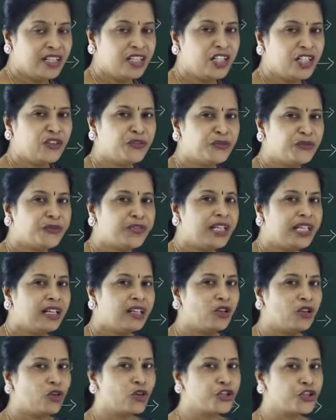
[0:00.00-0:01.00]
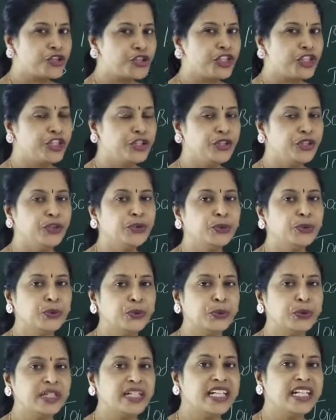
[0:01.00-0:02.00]
if they'll question
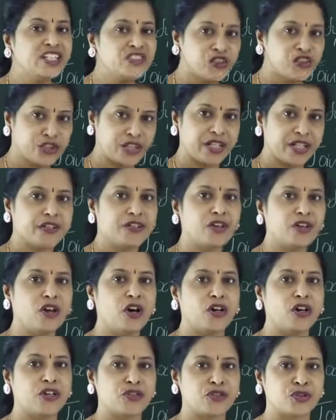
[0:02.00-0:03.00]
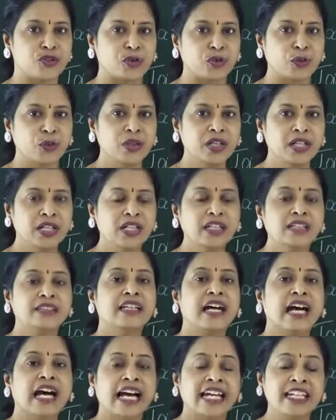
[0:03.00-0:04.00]
you in general also, the
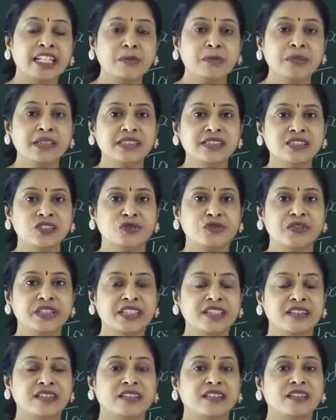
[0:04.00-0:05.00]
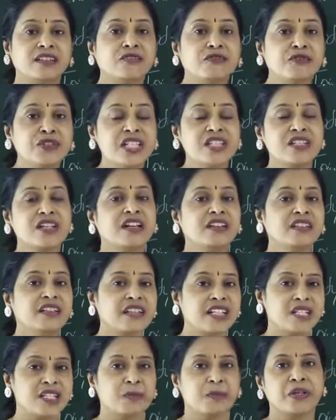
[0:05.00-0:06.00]
animals with which are the
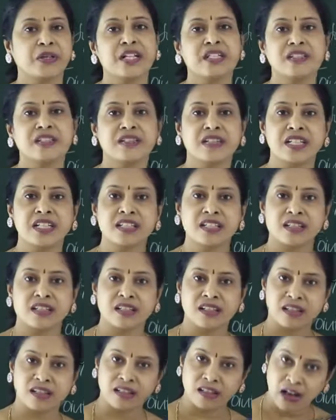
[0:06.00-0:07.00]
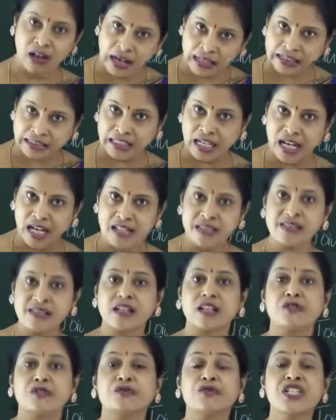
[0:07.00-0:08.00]
respiratory organs
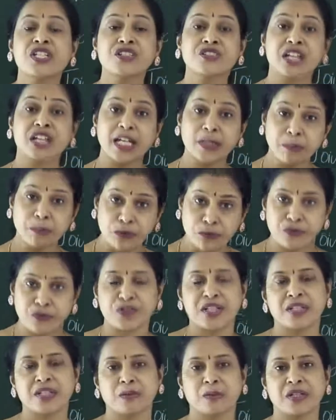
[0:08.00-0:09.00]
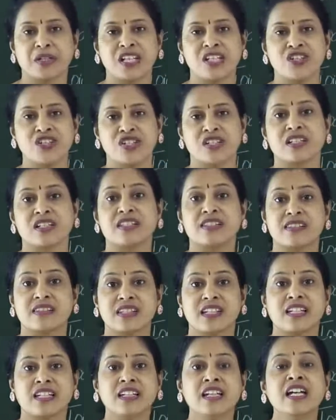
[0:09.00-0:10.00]
or which type of respiration is
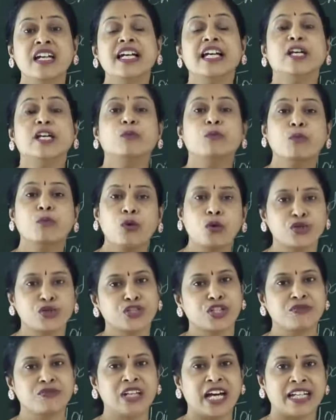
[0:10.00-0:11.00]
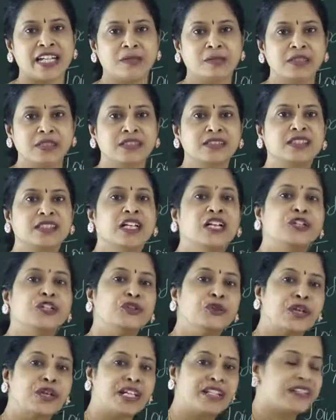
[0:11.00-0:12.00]
seen in most of the animals,
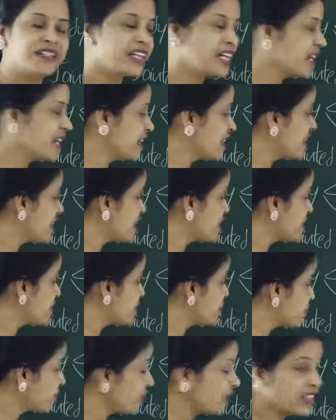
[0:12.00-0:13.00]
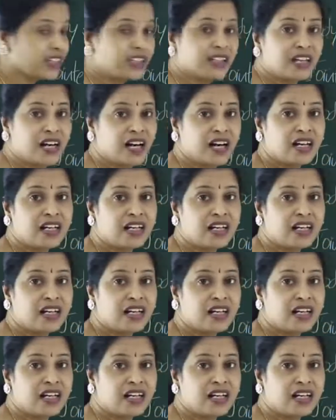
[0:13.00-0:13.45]
you can take it as a trachea.